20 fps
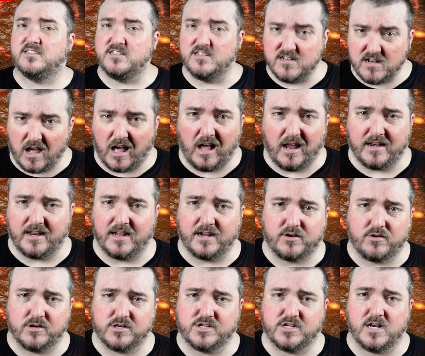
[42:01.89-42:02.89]
not a
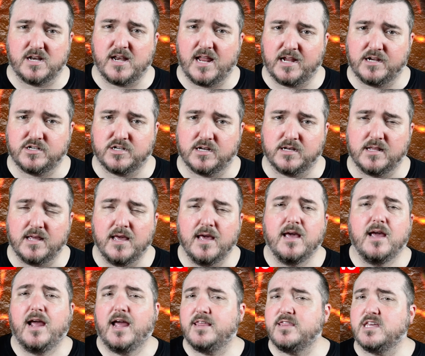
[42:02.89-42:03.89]
Christian nation
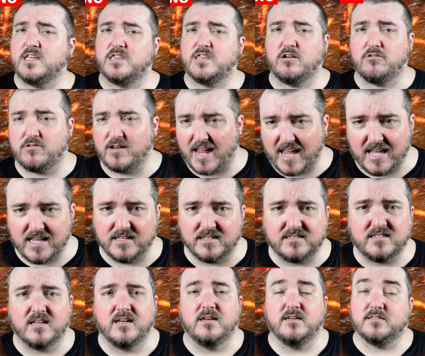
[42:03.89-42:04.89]
and that there
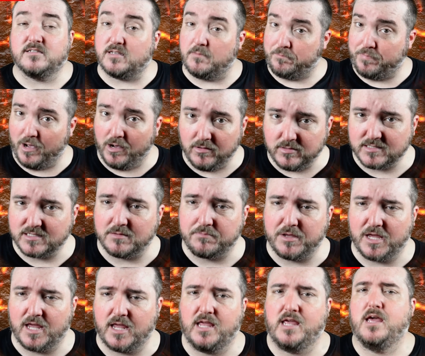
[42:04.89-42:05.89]
is supposed to
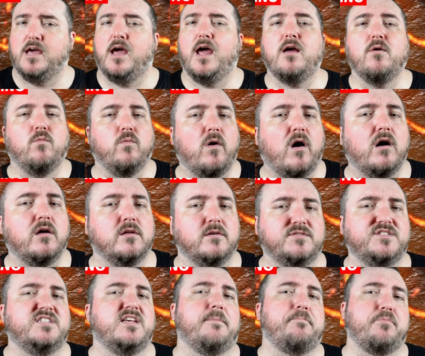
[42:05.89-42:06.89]
be a wall
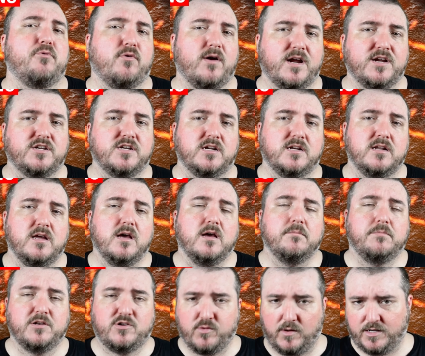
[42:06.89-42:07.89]
of separation
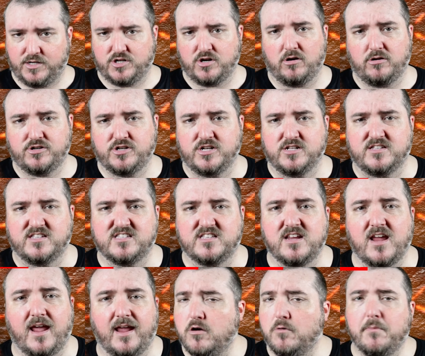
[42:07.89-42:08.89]
between church and
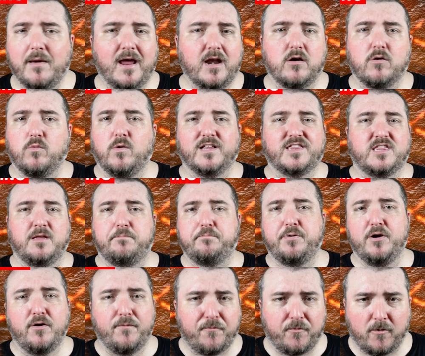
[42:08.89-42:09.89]
state. No matter what the
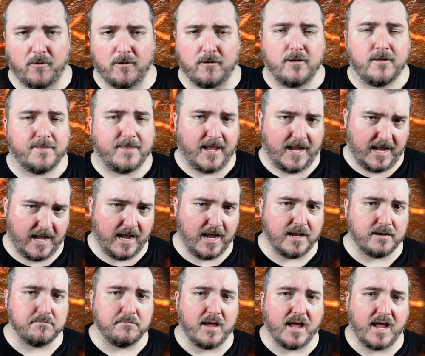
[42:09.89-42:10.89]
boofer, the
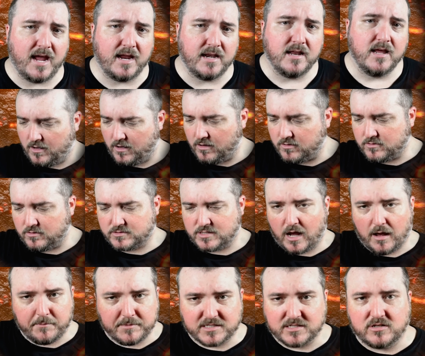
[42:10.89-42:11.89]
handmaid, uh, Uncle
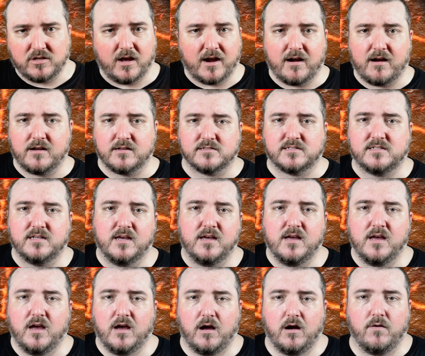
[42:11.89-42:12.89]
Thomas Clarence
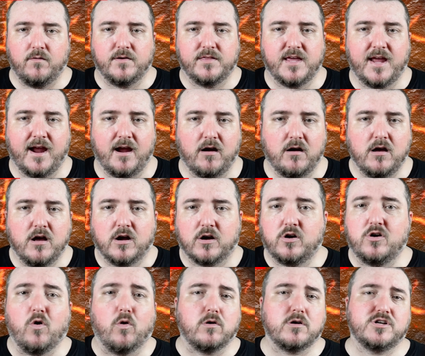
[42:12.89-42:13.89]
over there,
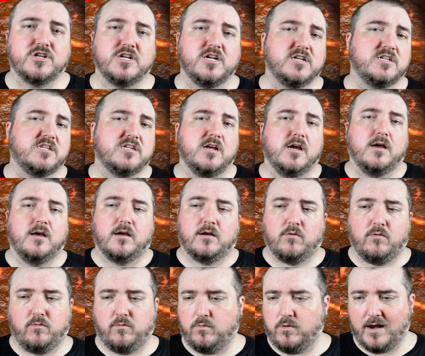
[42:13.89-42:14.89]
Gorsuch,
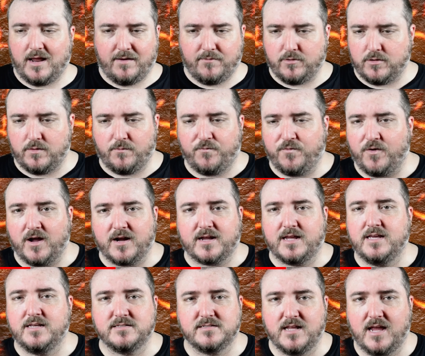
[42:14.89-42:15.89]
whatever the fuck
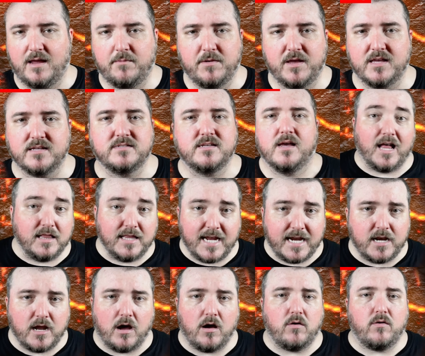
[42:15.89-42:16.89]
his name is,
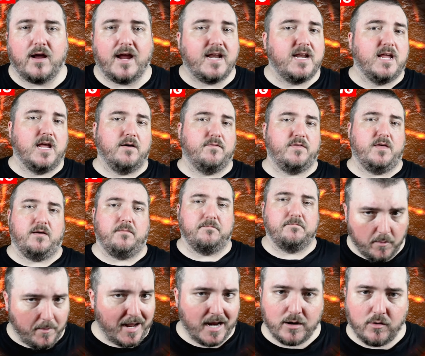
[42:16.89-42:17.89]
Alito, any of them,
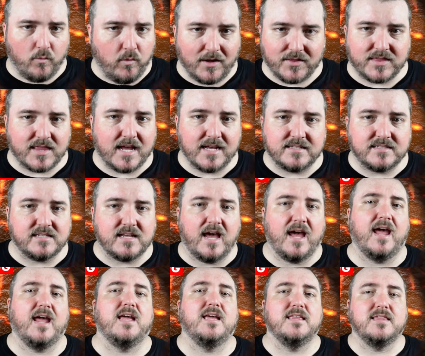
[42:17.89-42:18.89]
no matter what they
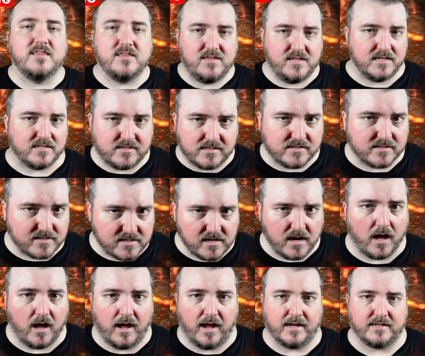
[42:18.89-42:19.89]
say, this is
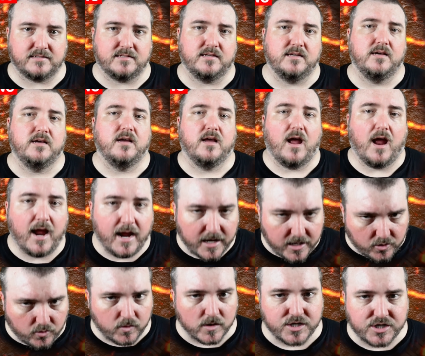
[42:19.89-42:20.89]
not a
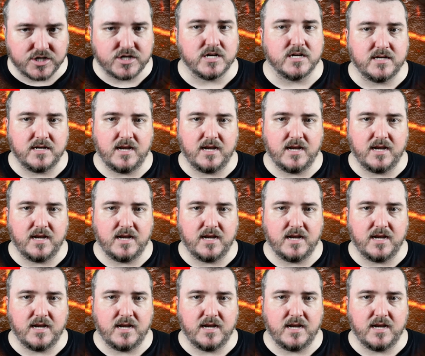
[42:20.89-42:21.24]
Christian